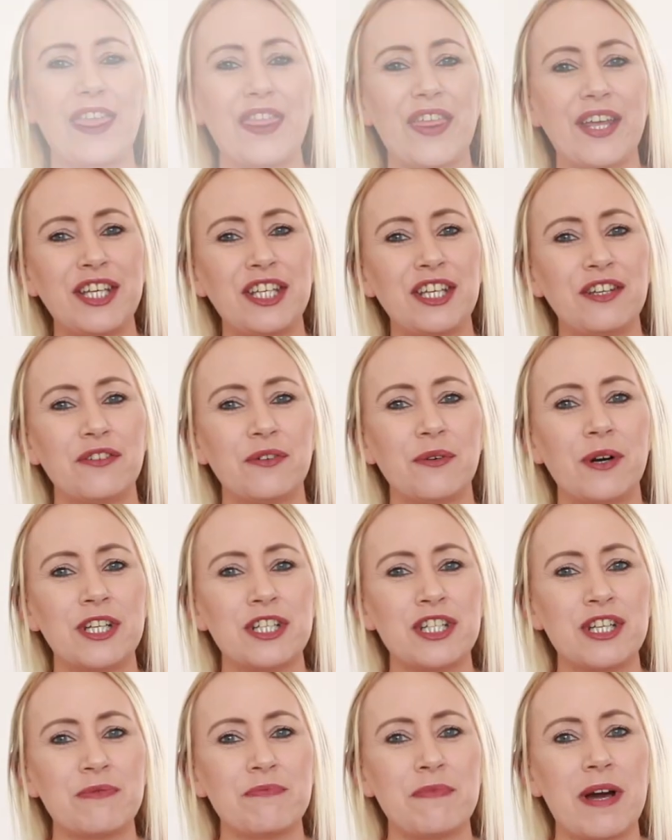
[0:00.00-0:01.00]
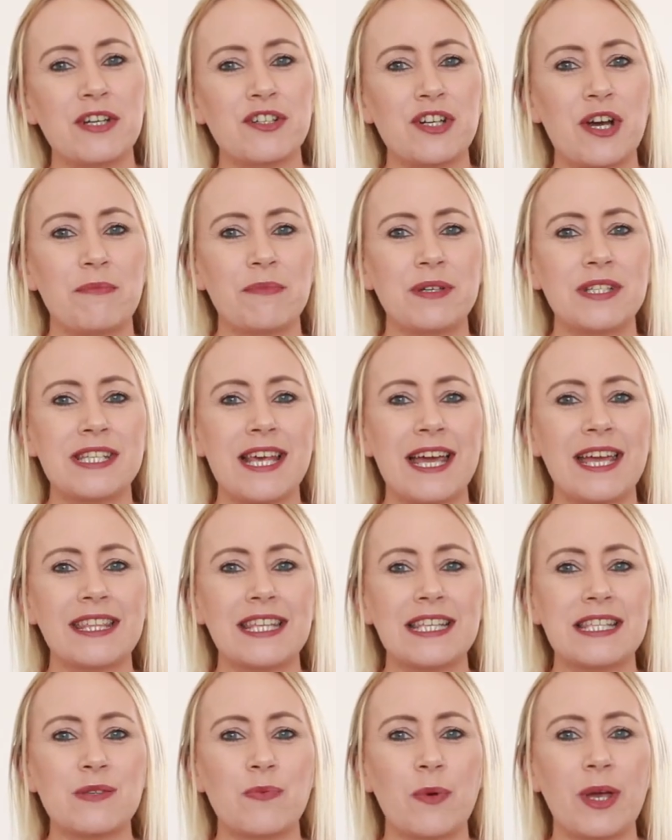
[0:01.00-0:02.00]
Thank you for watching My Drop Monday
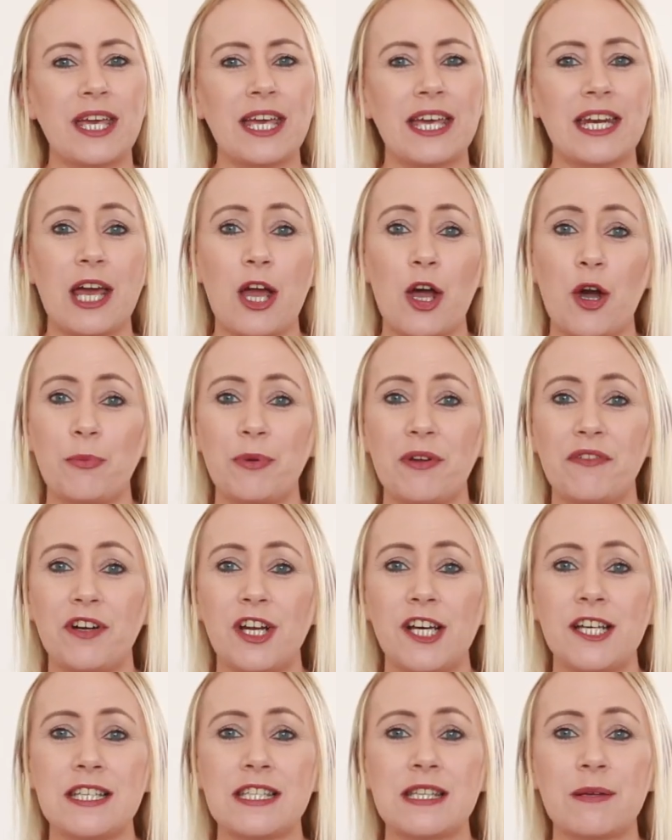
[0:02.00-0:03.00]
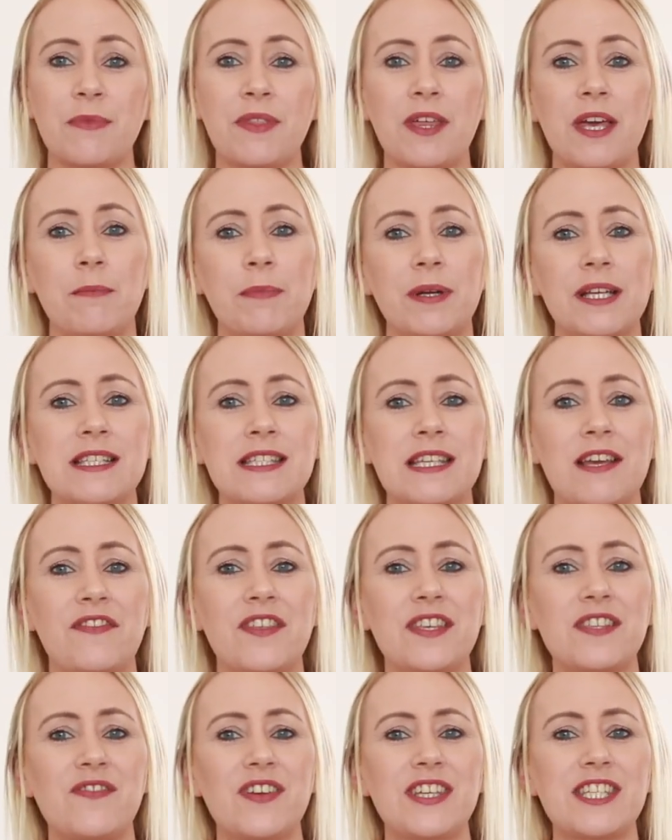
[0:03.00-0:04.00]
this week, and I hope you've learned something. Please
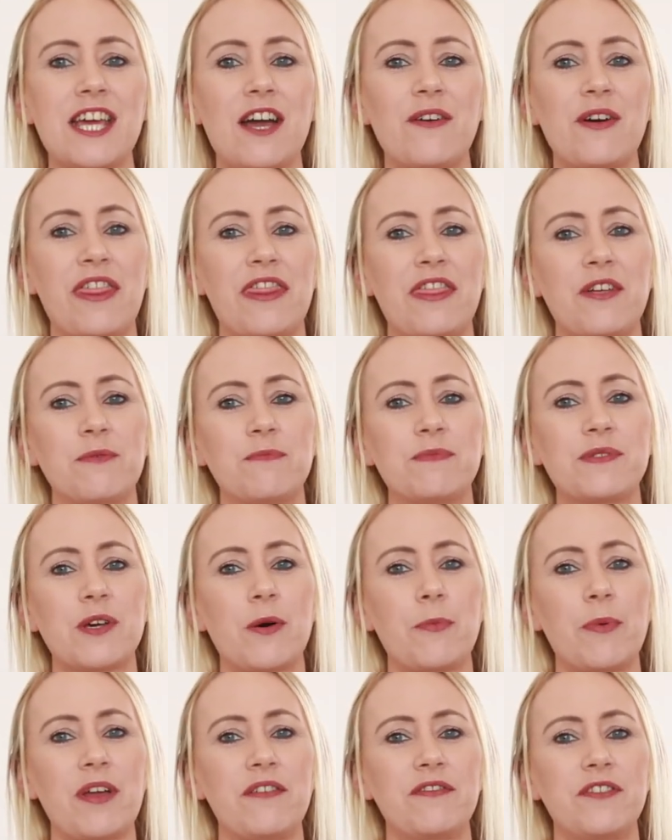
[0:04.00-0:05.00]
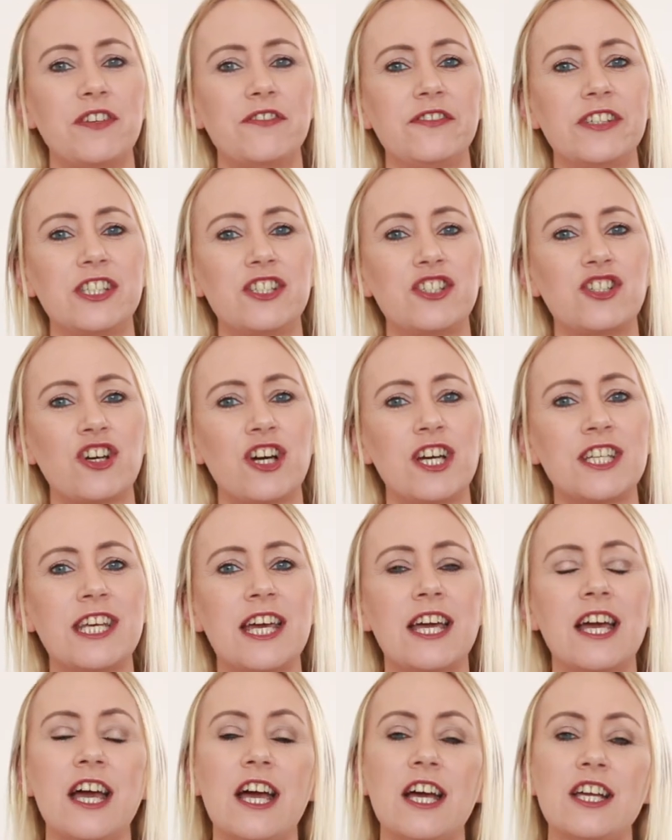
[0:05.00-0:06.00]
give this video a thumbs up if you've enjoyed
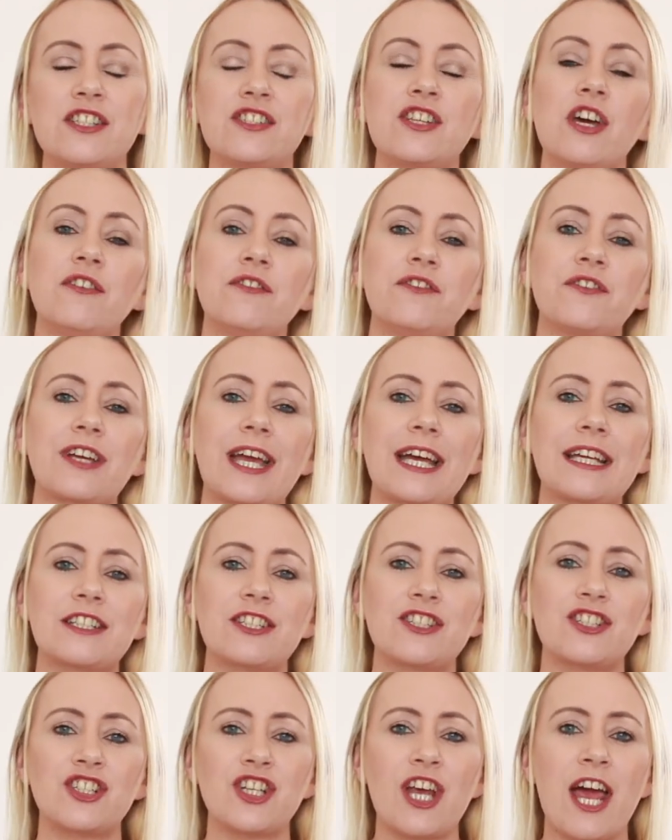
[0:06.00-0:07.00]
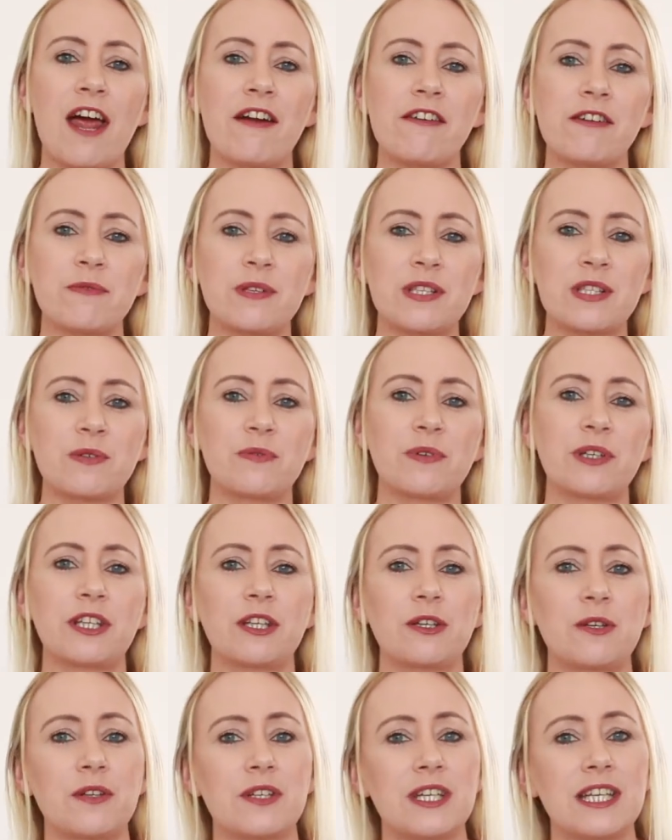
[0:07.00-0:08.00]
it. Don't forget to share it with
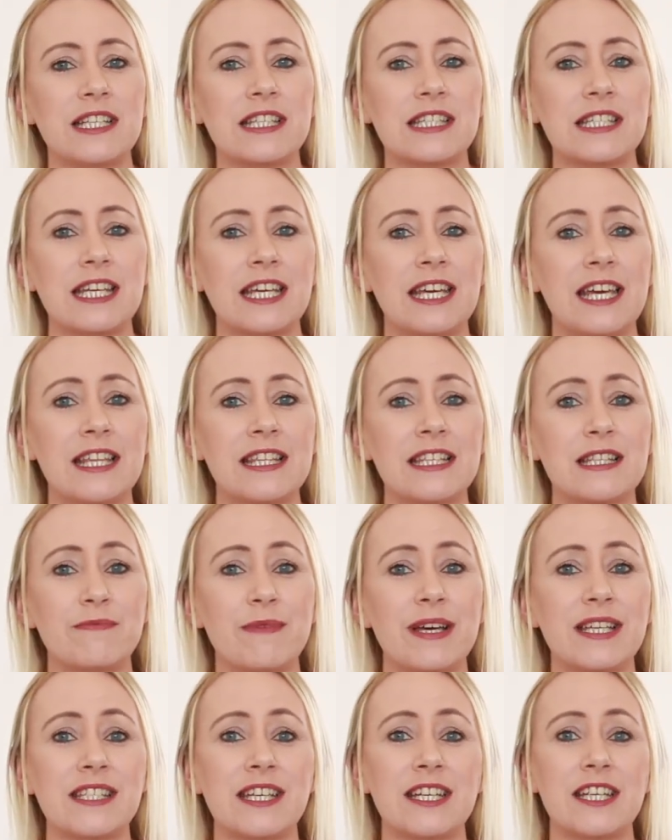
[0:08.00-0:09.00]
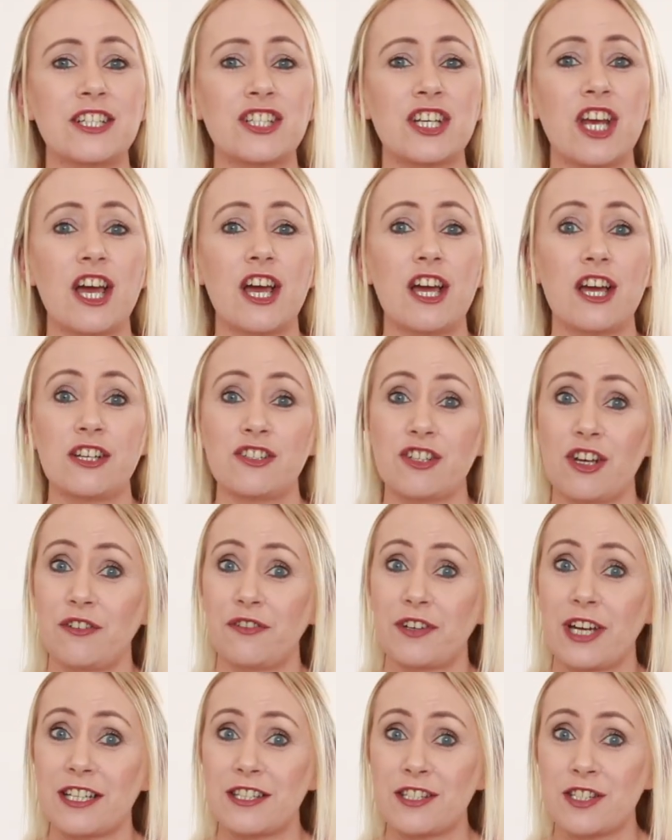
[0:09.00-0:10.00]
someone who needs to hear this message.
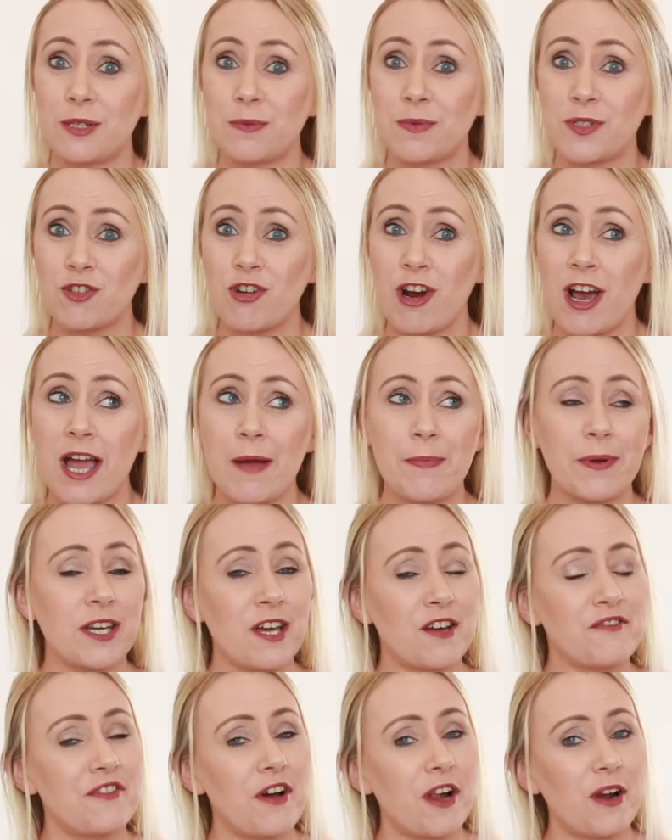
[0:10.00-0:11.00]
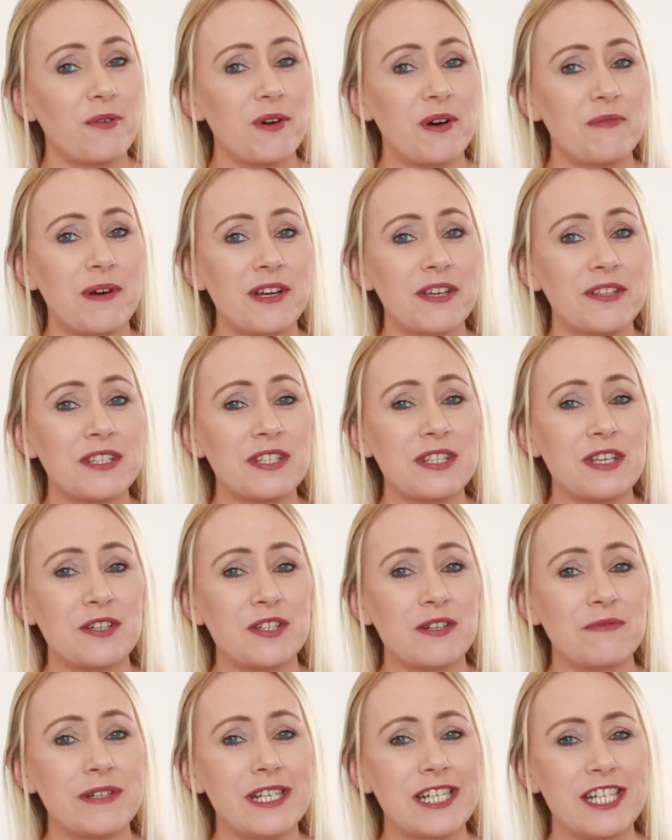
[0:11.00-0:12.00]
Don't forget to subscribe and go follow all my other
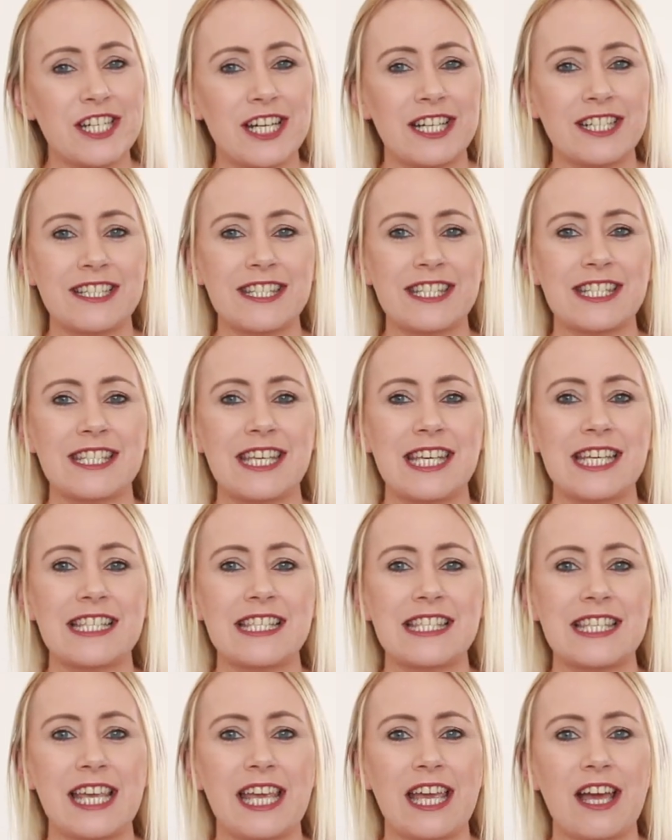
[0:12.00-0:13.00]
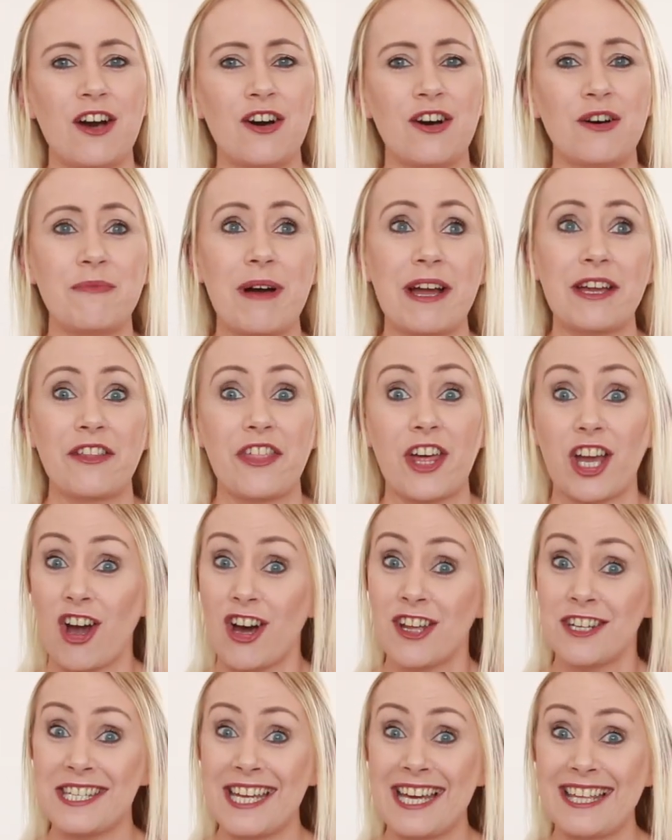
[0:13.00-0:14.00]
social media channels so you can see all my other
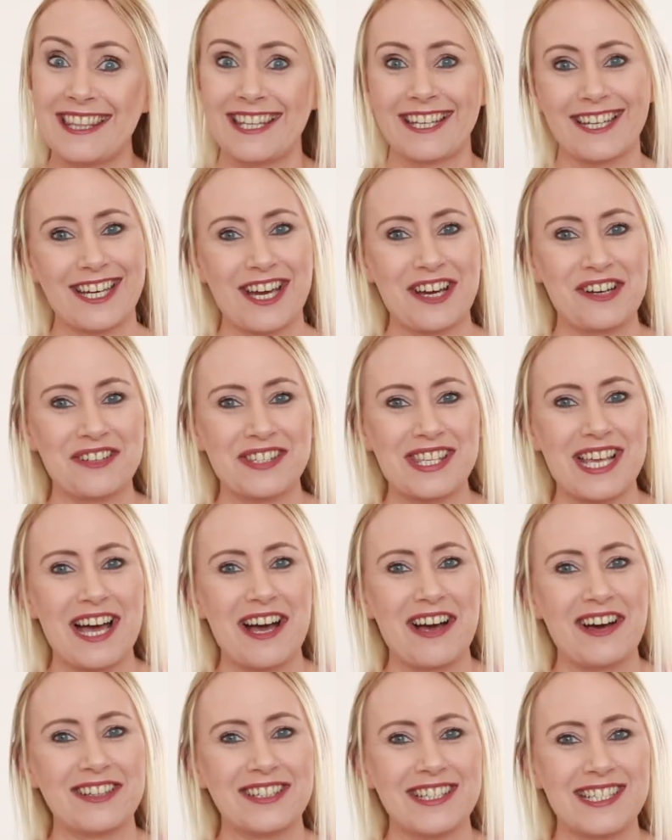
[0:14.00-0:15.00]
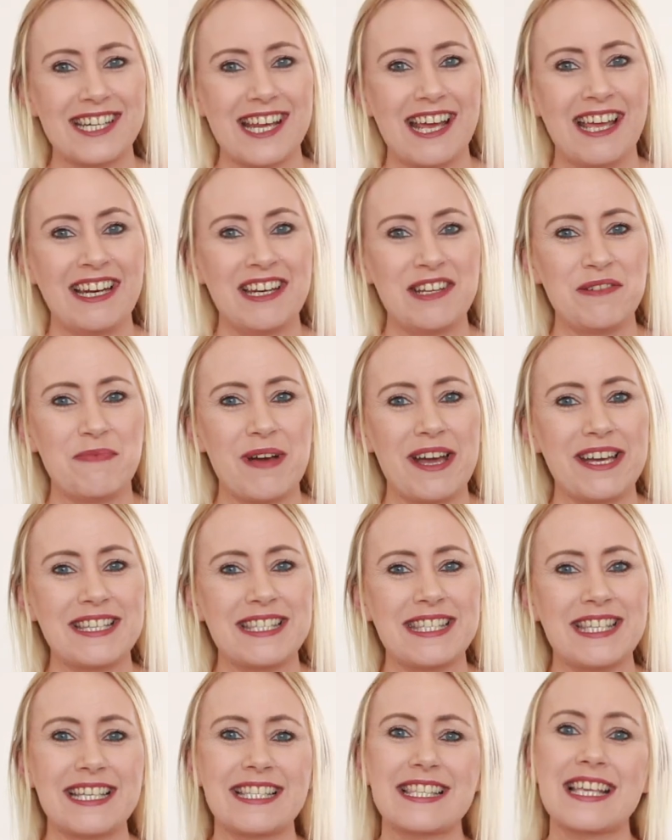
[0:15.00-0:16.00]
content that goes out on a daily
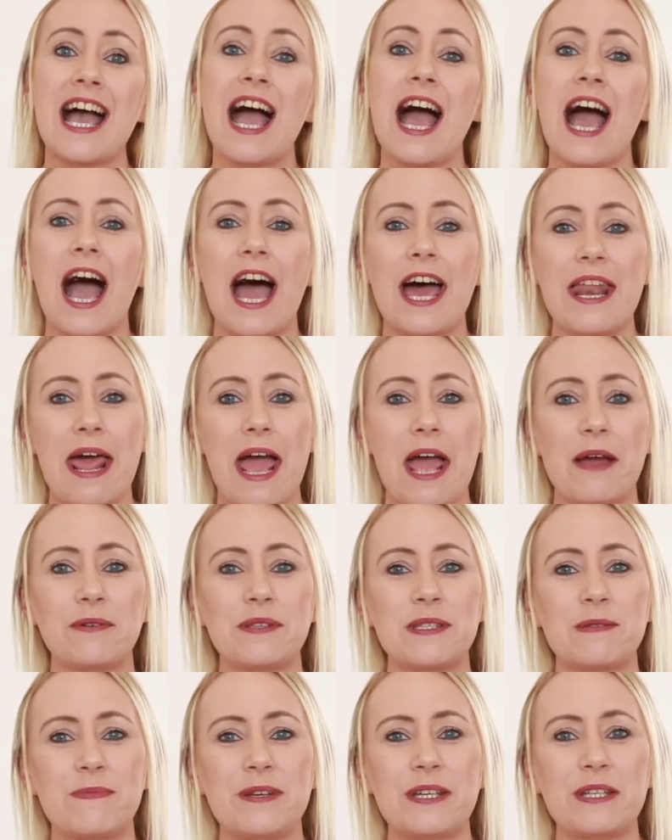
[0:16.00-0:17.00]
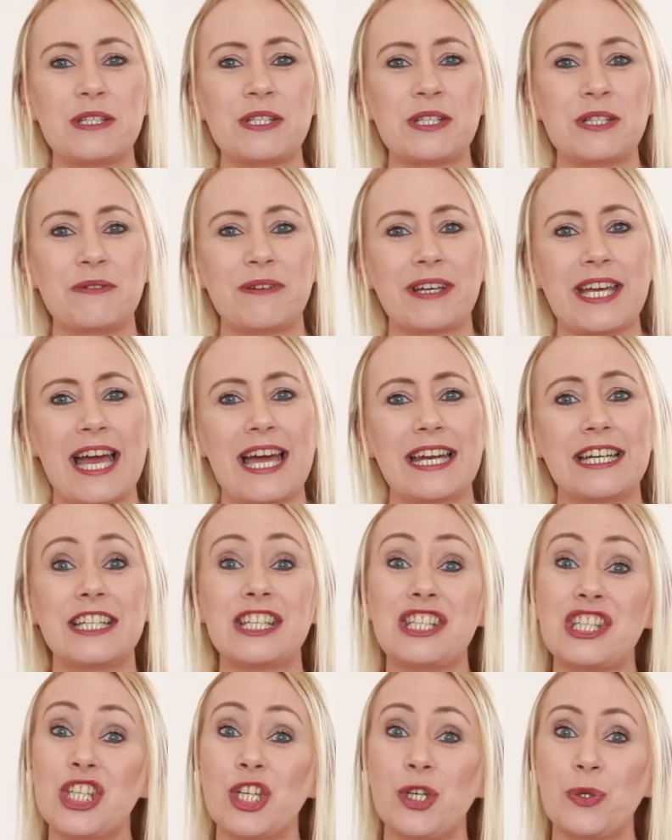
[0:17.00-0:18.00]
basis, and I will speak to you
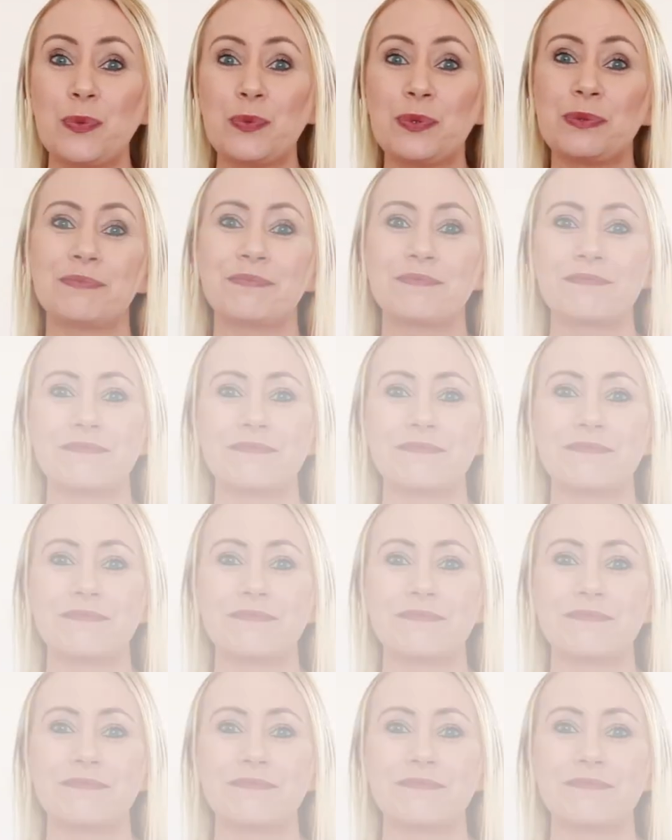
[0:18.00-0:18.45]
again soon.